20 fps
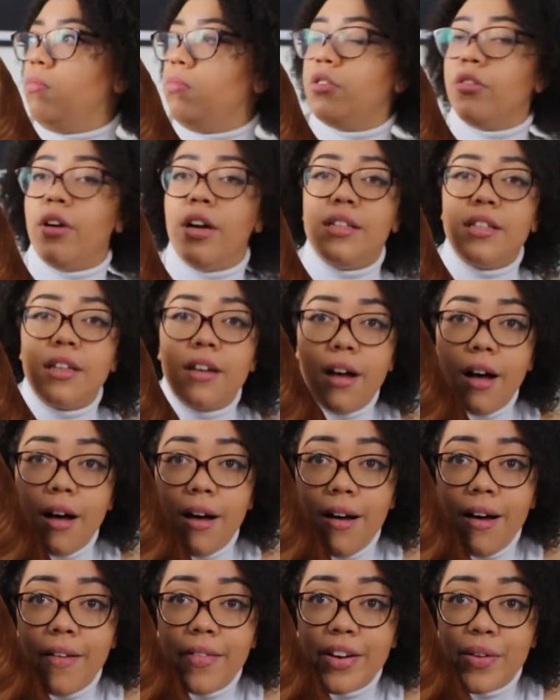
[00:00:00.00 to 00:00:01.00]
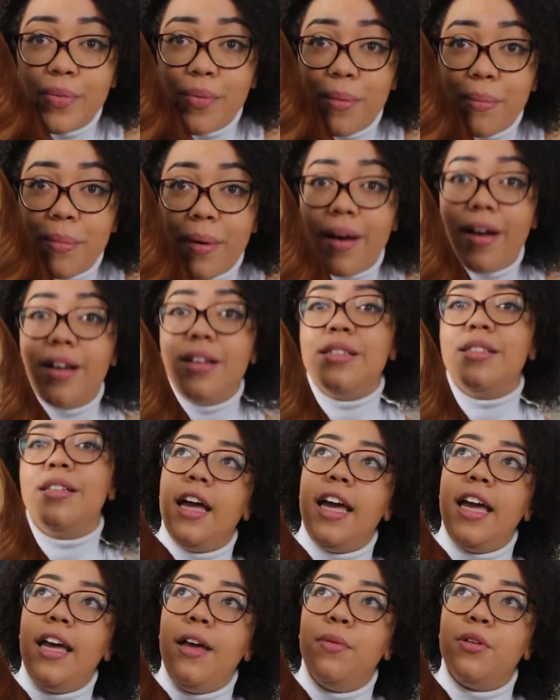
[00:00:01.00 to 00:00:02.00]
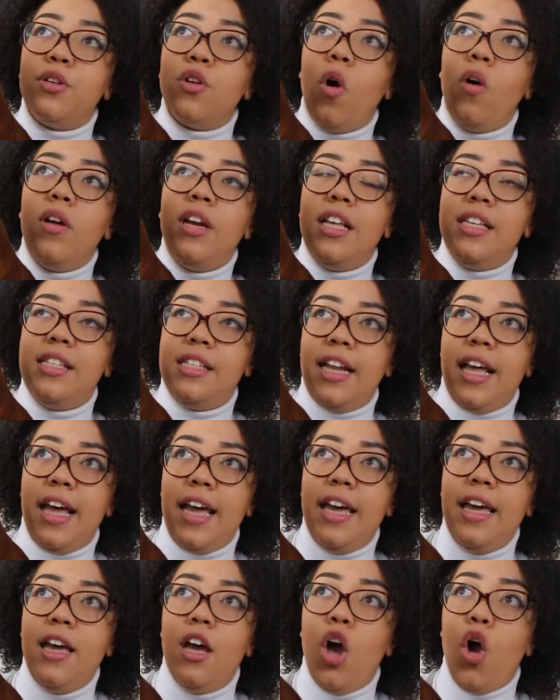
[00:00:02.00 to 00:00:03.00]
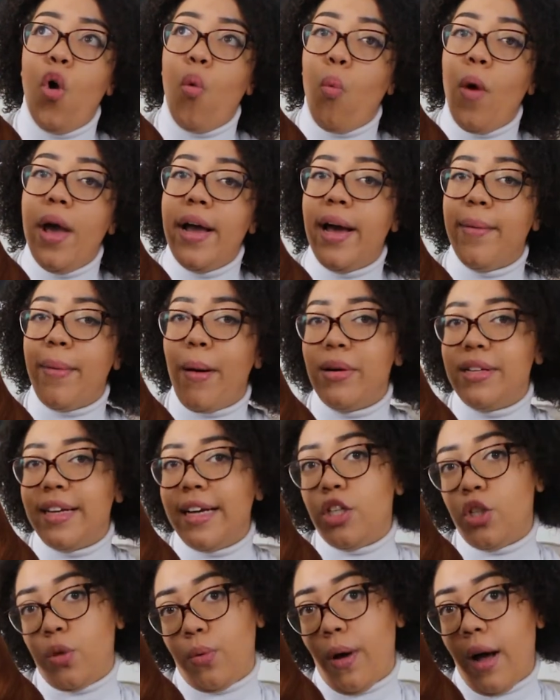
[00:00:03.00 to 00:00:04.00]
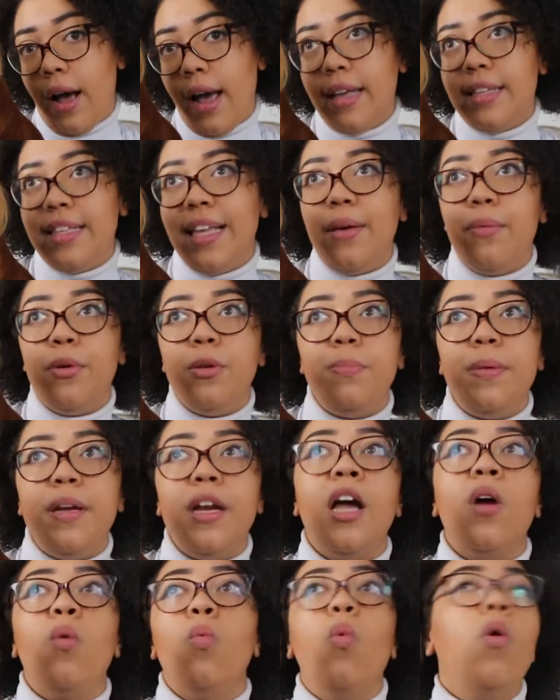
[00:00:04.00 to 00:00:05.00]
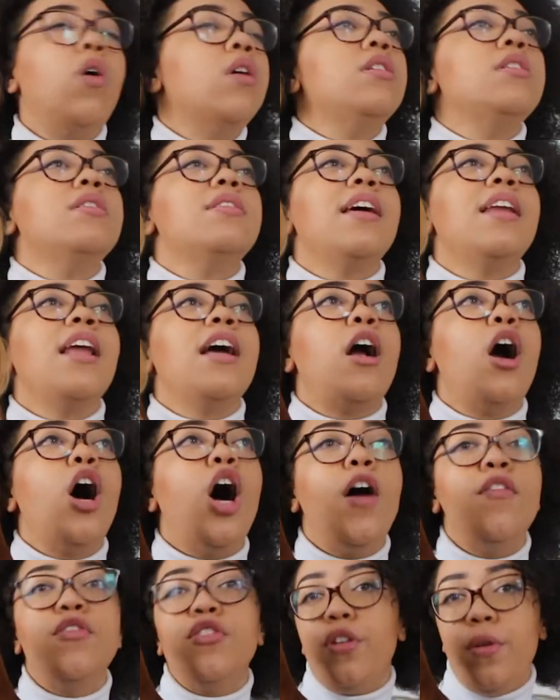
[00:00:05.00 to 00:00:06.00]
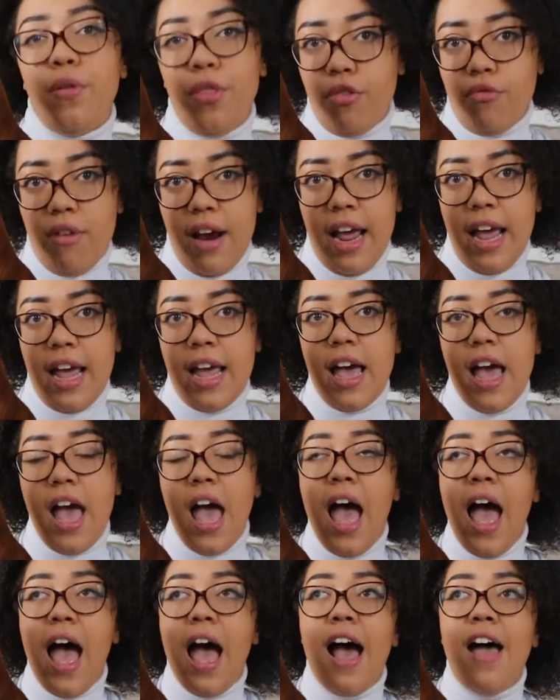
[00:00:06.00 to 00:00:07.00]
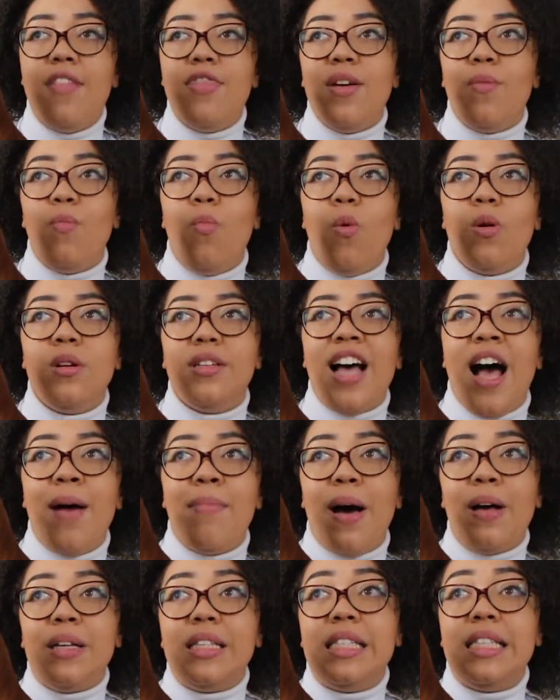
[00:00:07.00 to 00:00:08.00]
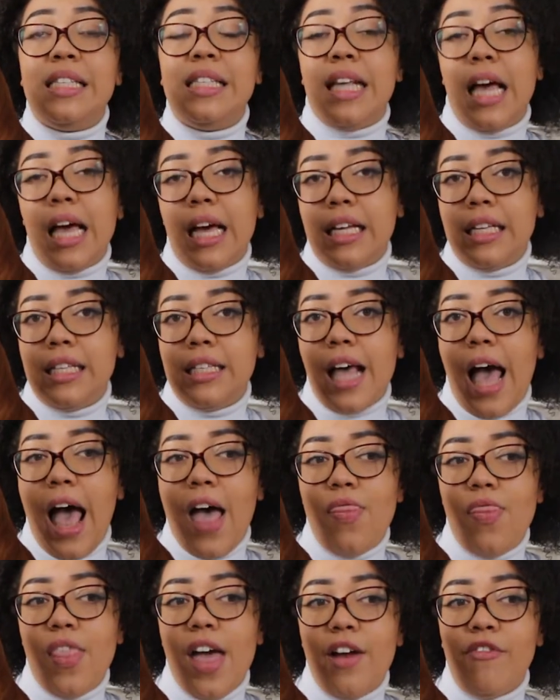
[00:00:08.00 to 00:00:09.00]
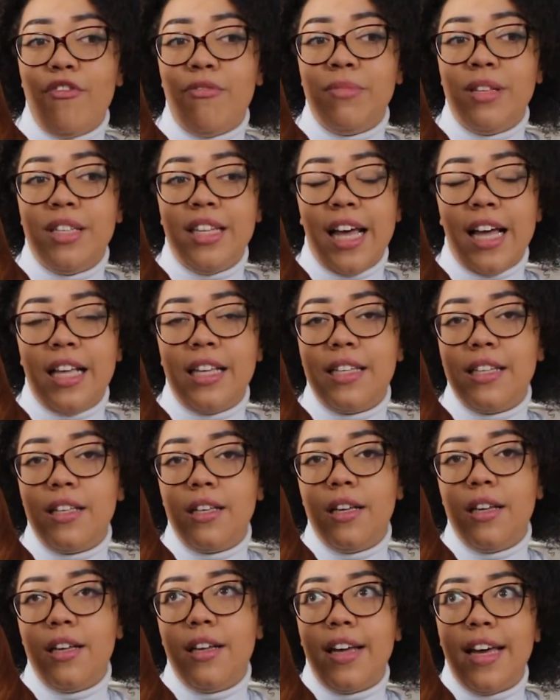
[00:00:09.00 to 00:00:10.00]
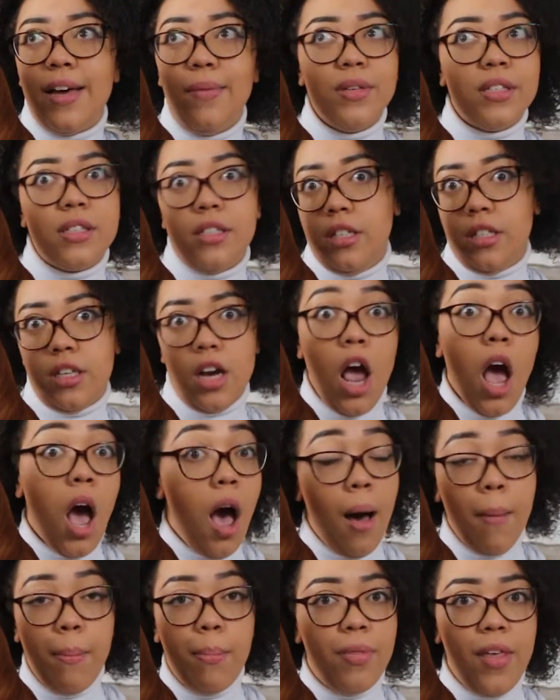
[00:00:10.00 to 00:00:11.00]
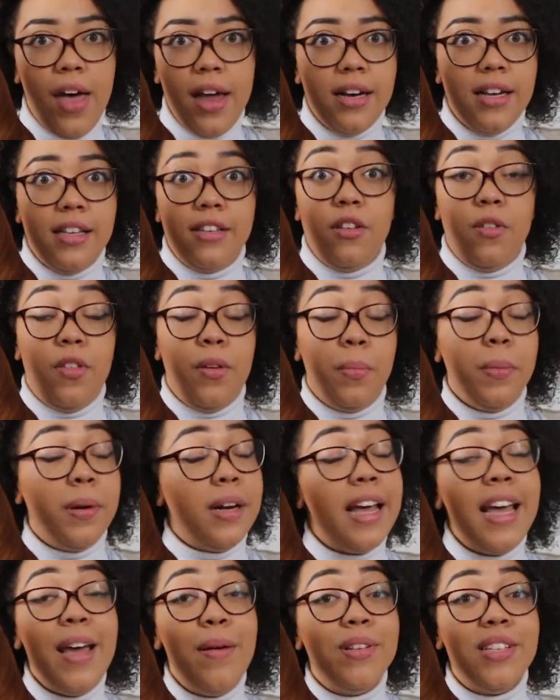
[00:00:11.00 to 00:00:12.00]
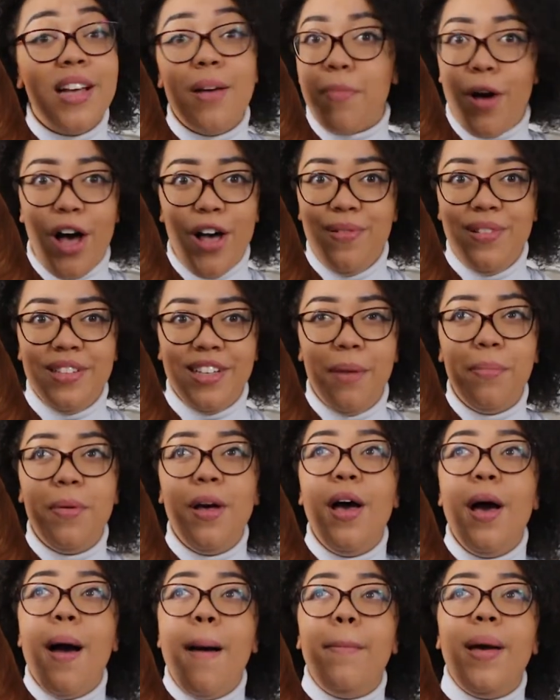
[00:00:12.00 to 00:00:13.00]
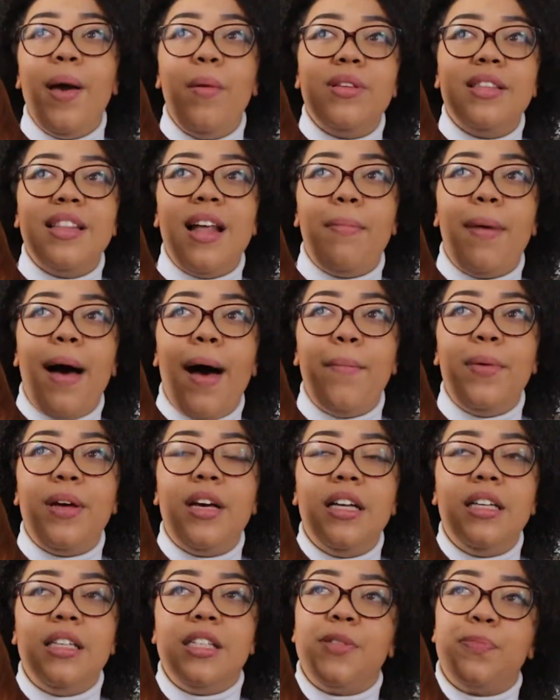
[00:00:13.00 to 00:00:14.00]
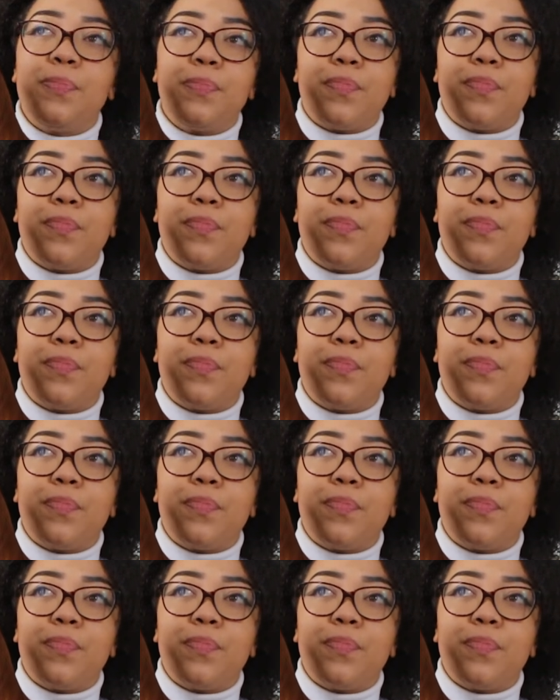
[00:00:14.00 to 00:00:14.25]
sorry, there's a car that just went past. He would honestly wake up, I would say twice. It would be like once at like 2:30 and then once at about 6. And then from 6, he was just up then. So then when he was up, I was up. But it wasn't that bad because